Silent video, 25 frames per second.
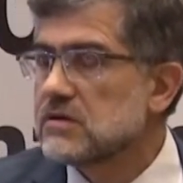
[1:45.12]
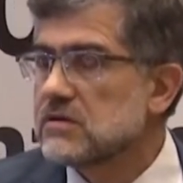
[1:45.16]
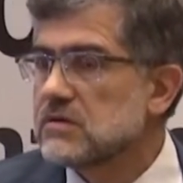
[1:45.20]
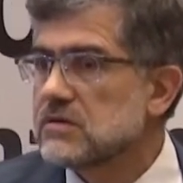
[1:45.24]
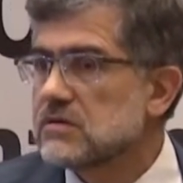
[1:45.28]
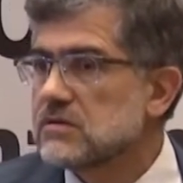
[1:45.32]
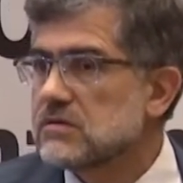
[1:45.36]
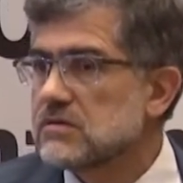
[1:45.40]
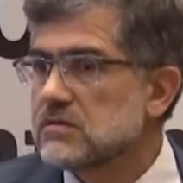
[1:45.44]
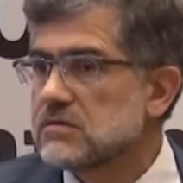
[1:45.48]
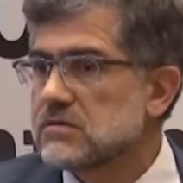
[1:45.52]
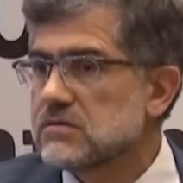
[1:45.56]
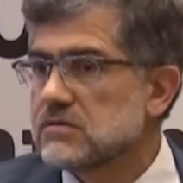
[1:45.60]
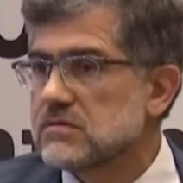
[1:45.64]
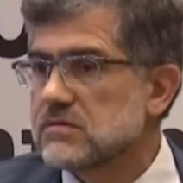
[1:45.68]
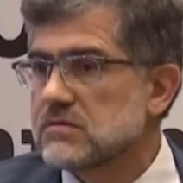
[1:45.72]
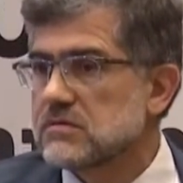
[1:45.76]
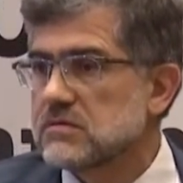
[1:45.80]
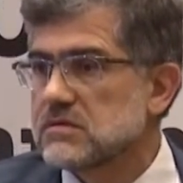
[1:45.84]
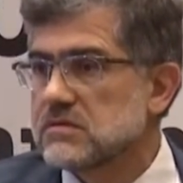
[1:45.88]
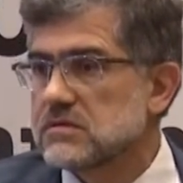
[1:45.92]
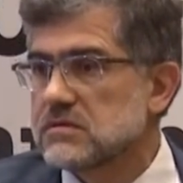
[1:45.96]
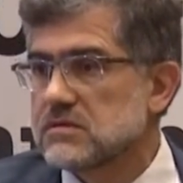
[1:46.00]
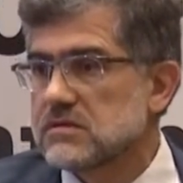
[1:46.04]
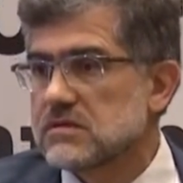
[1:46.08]

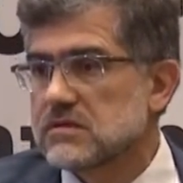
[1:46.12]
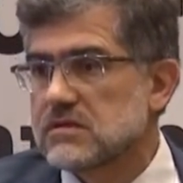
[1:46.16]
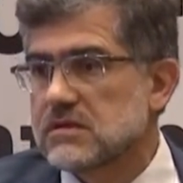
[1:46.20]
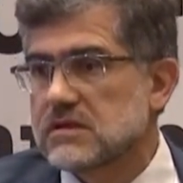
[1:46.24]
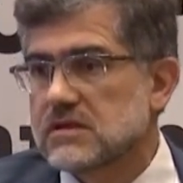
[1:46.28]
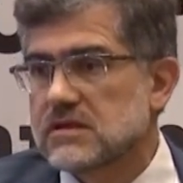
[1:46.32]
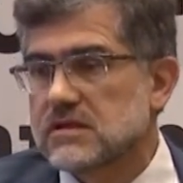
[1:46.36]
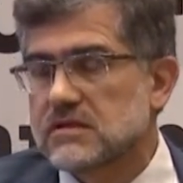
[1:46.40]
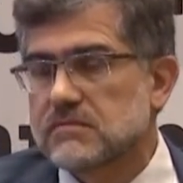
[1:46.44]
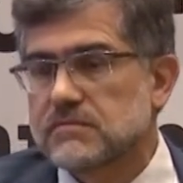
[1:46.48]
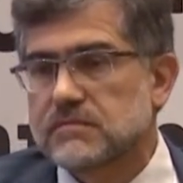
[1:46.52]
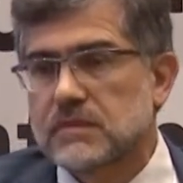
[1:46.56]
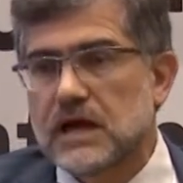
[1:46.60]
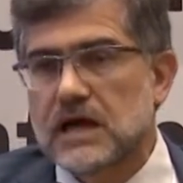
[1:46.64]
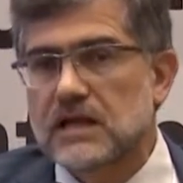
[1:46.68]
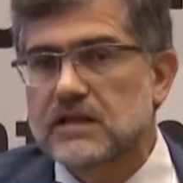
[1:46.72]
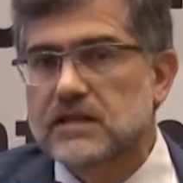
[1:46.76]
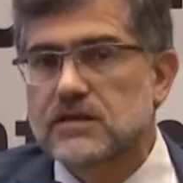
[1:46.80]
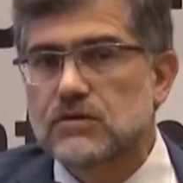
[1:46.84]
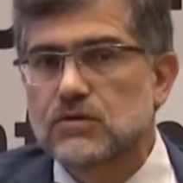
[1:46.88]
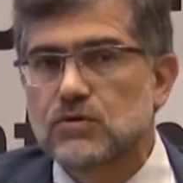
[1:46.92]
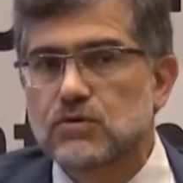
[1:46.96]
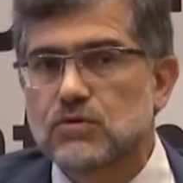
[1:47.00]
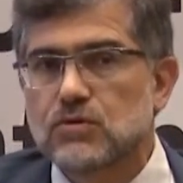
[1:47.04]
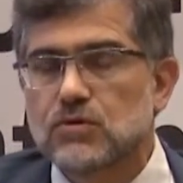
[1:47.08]
ways
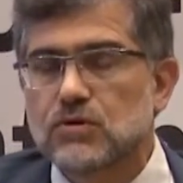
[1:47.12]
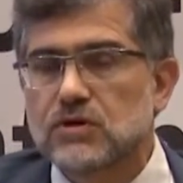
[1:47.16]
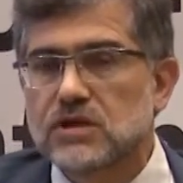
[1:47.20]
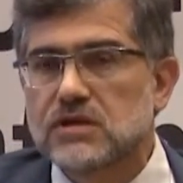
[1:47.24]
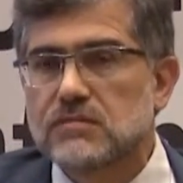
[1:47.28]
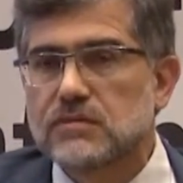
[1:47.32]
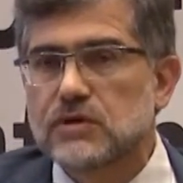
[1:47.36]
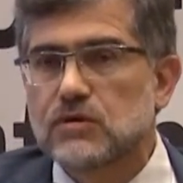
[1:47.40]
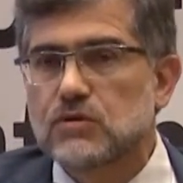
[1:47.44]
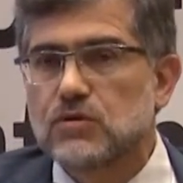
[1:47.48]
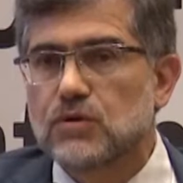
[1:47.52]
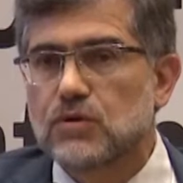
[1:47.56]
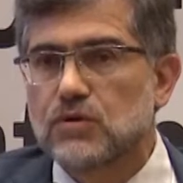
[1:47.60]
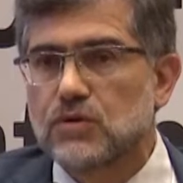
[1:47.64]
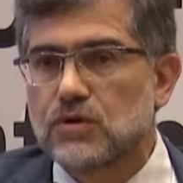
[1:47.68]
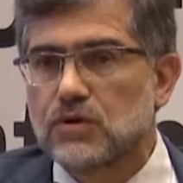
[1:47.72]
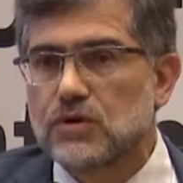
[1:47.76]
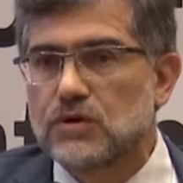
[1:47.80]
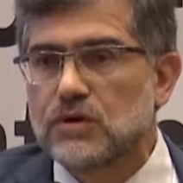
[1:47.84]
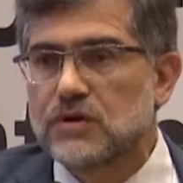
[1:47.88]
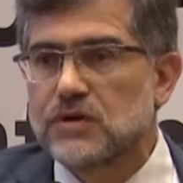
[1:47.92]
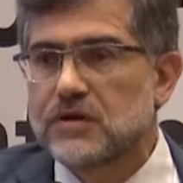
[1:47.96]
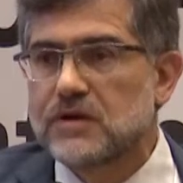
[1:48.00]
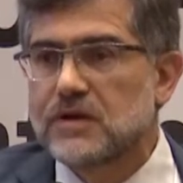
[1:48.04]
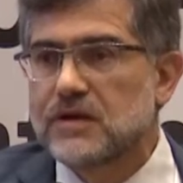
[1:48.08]
to find
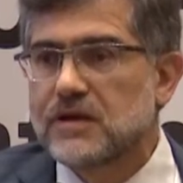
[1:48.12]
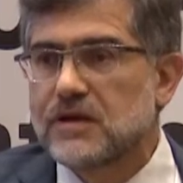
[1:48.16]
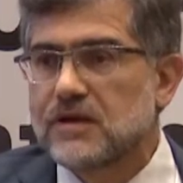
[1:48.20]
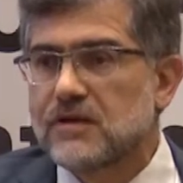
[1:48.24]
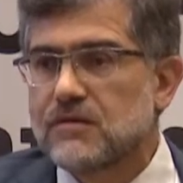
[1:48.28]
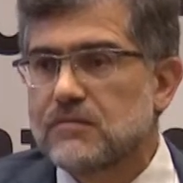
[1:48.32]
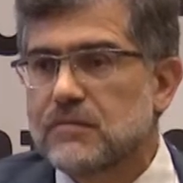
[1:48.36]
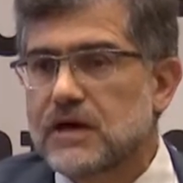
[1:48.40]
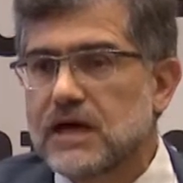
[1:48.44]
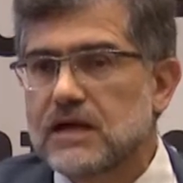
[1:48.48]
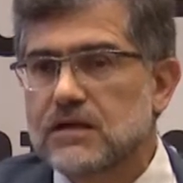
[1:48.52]
solutions.